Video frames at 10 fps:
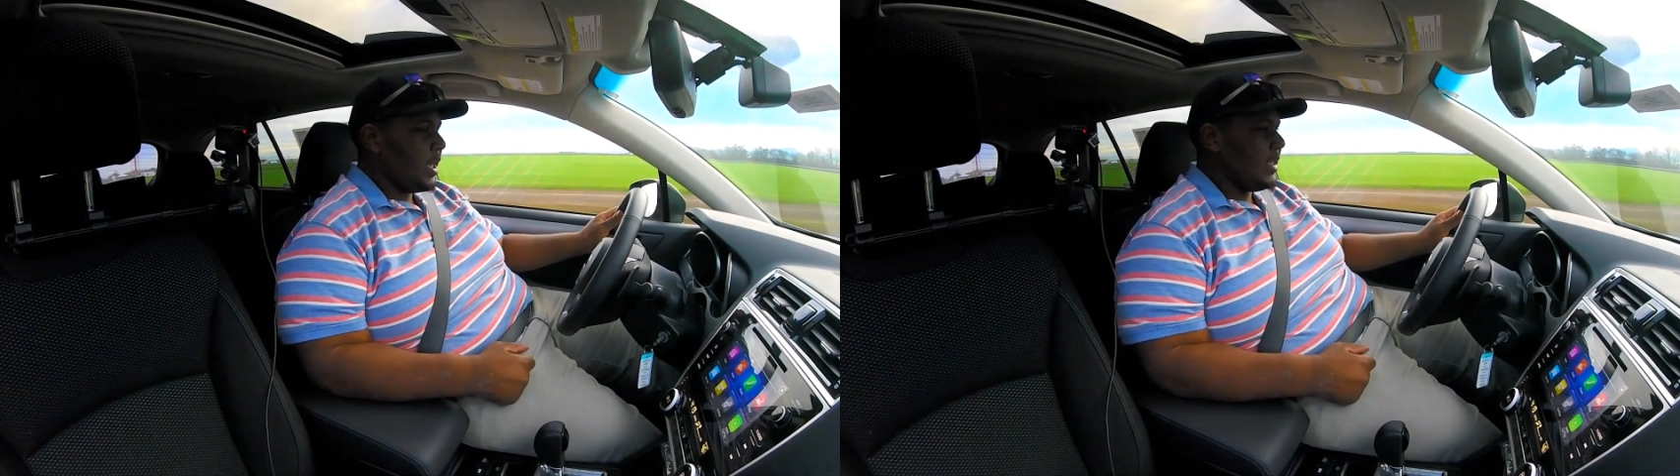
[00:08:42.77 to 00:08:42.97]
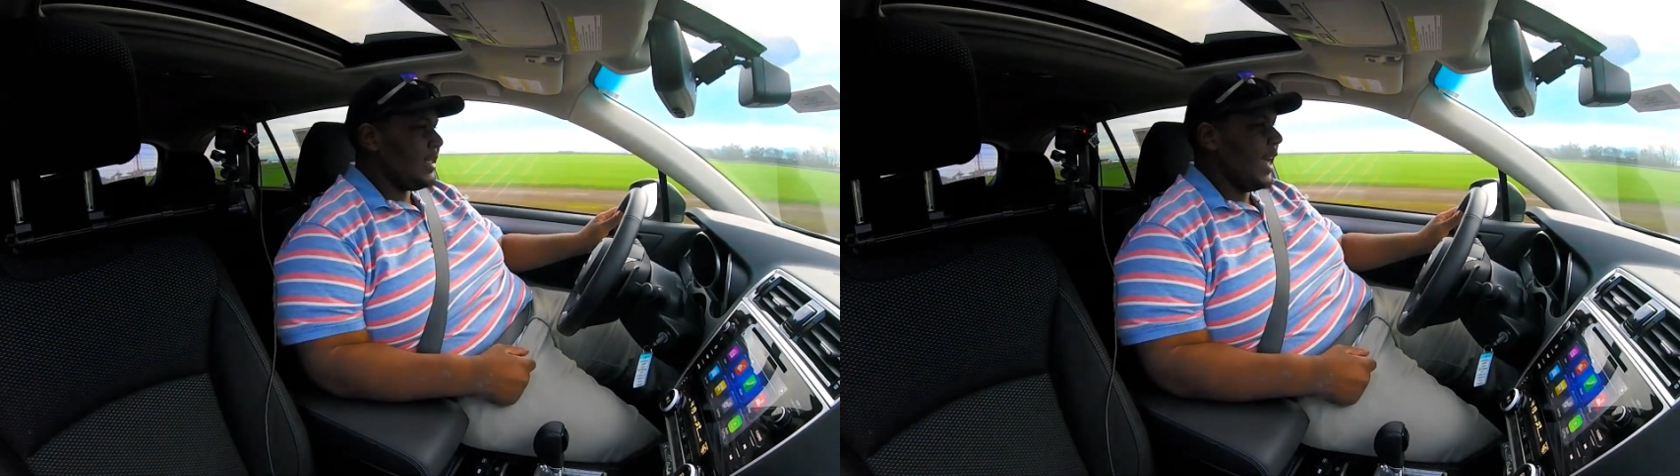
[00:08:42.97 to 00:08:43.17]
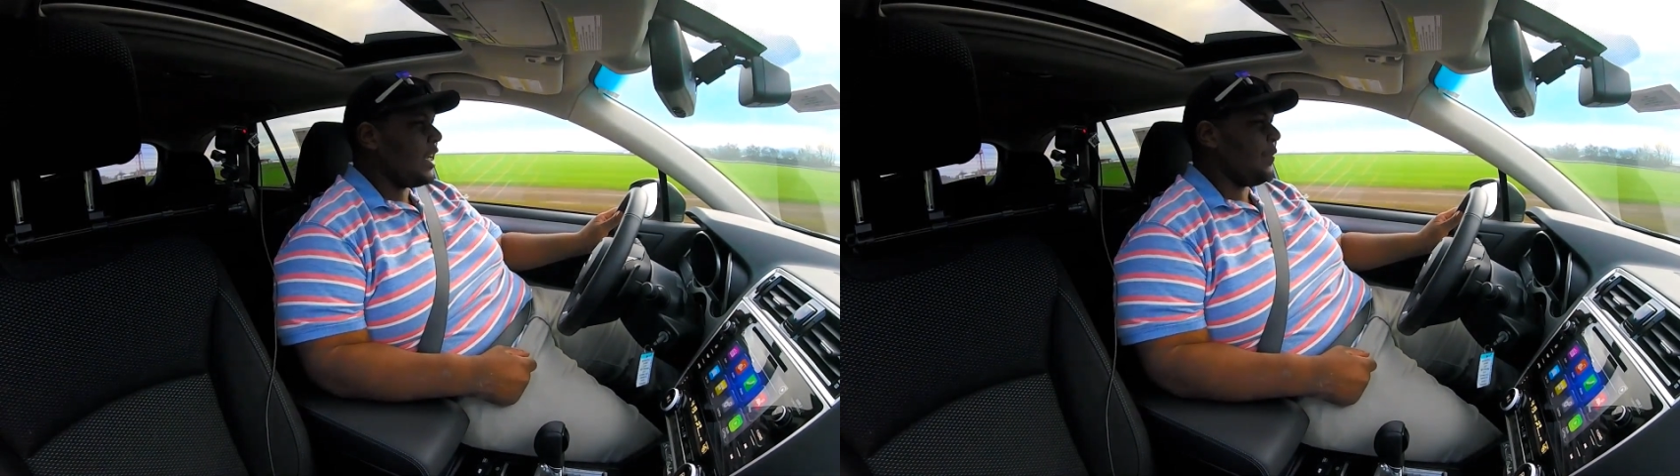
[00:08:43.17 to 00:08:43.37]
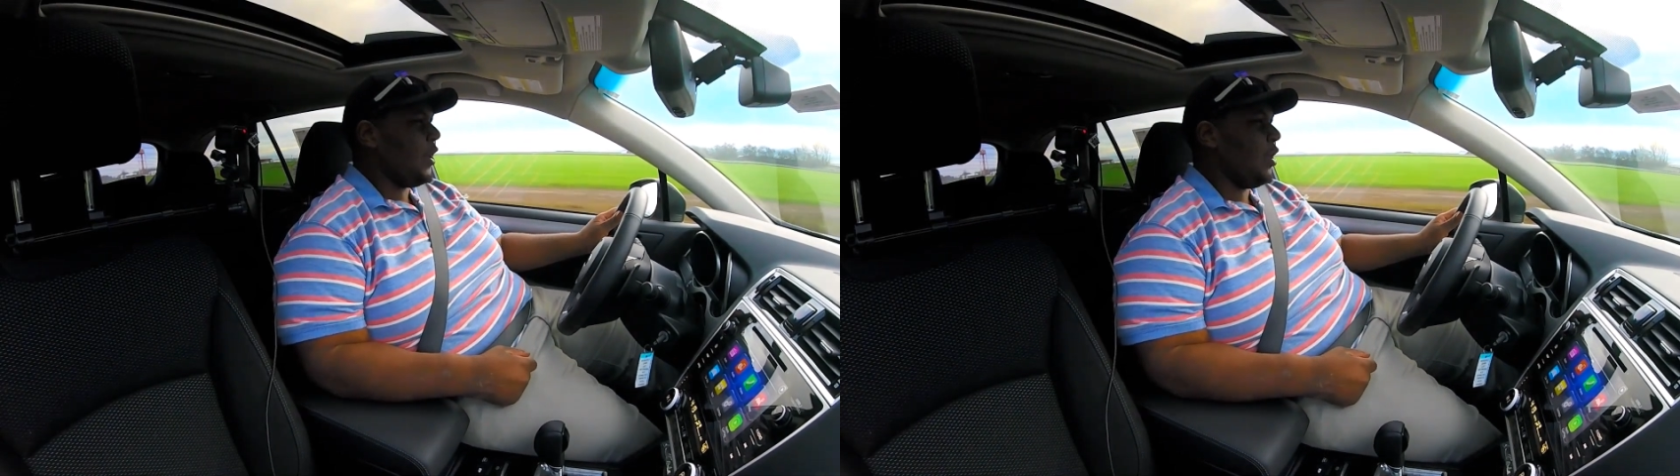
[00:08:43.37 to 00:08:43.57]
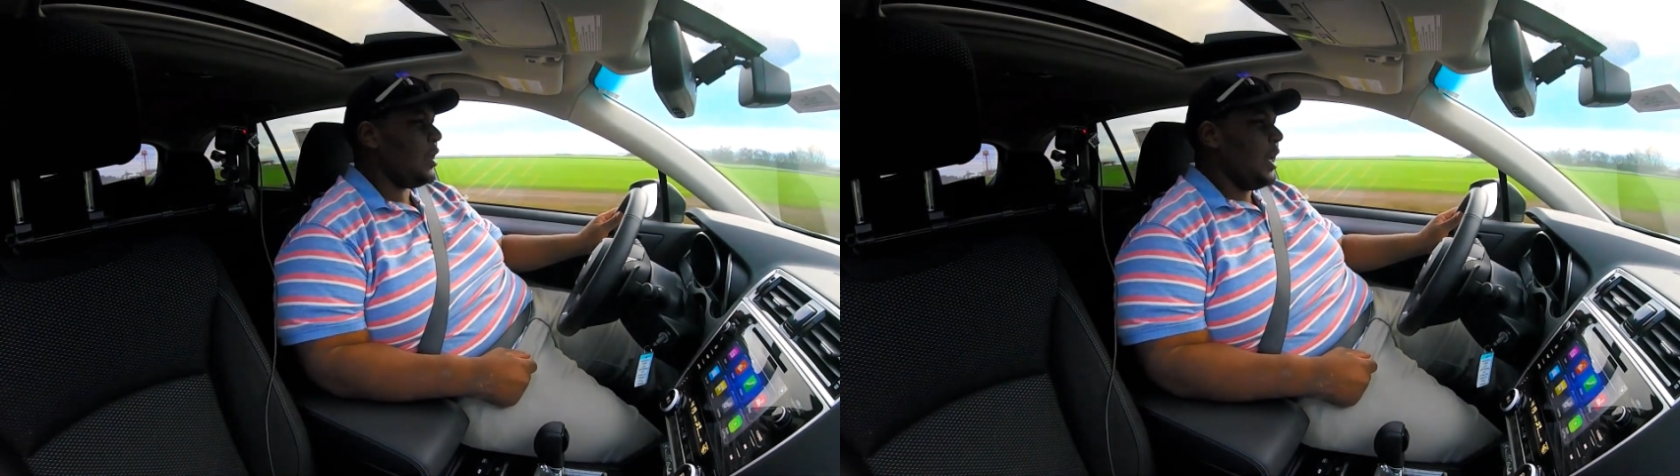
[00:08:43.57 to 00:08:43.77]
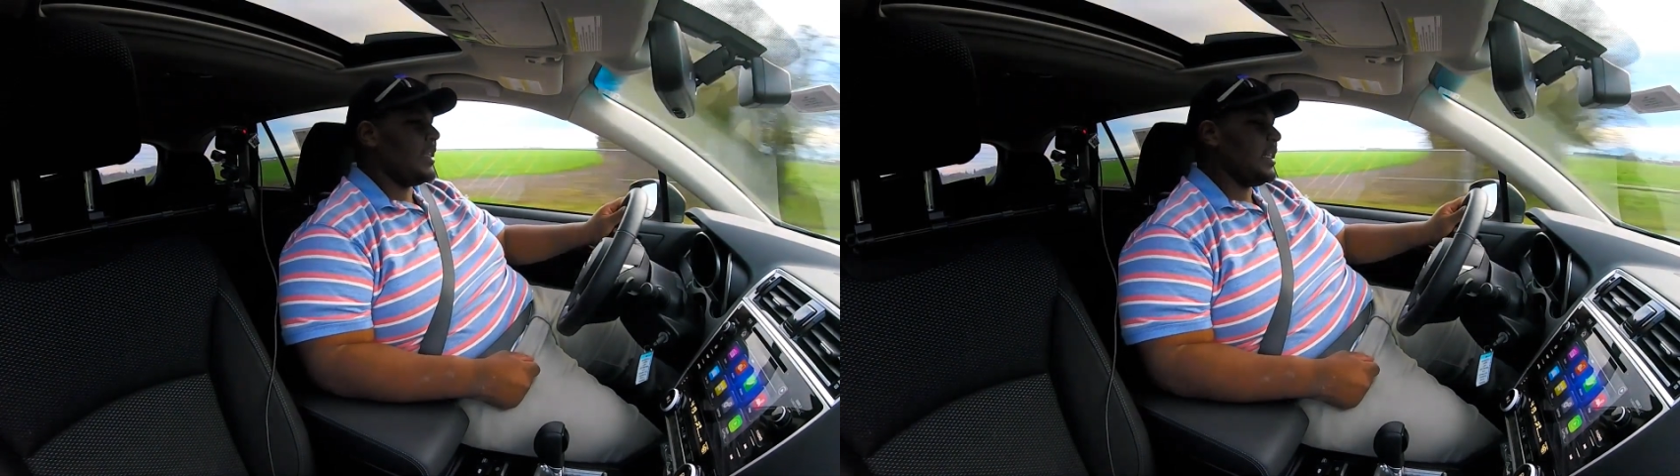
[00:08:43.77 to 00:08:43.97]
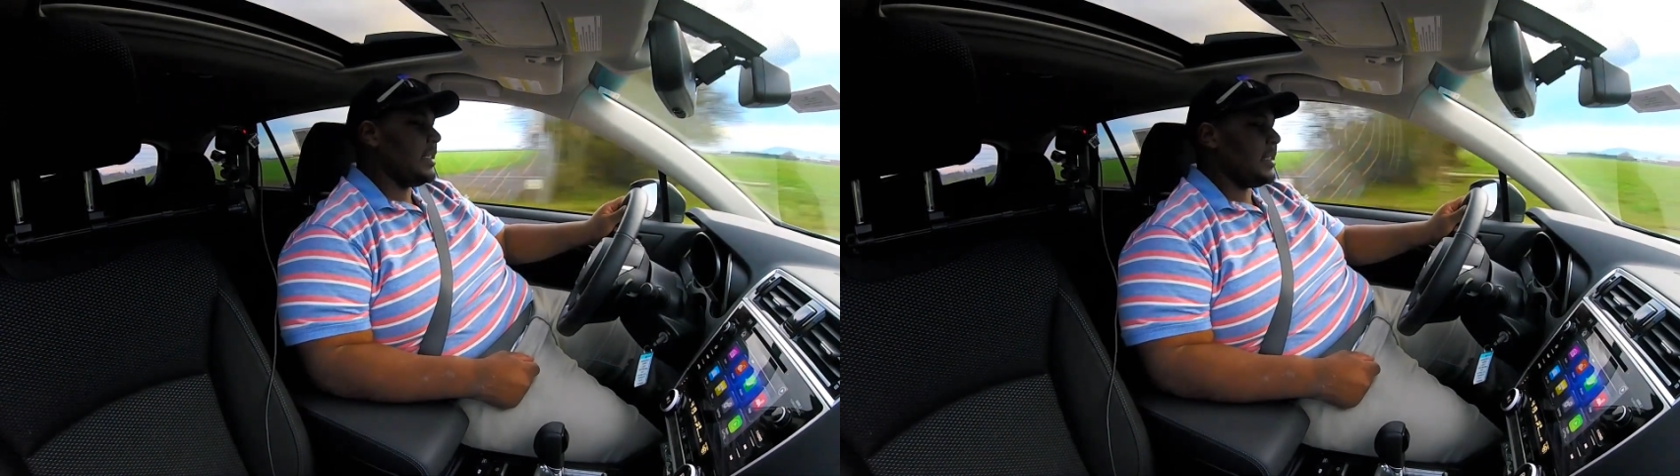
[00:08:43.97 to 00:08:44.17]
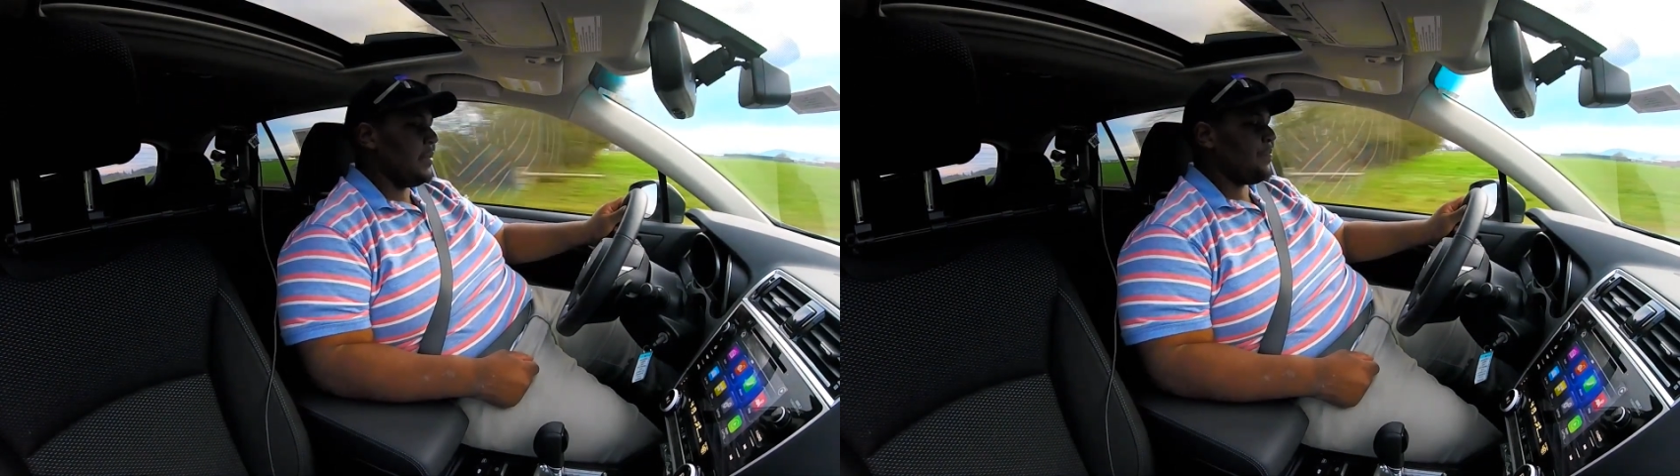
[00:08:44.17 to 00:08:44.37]
Second of all, this
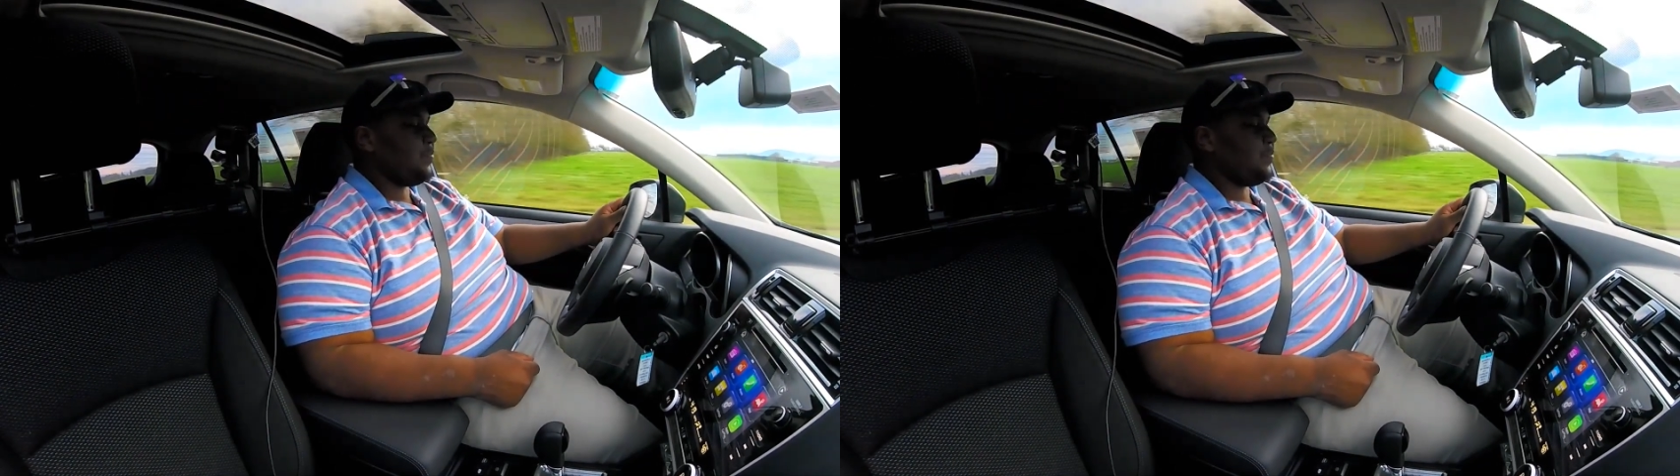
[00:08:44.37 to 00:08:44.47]
is,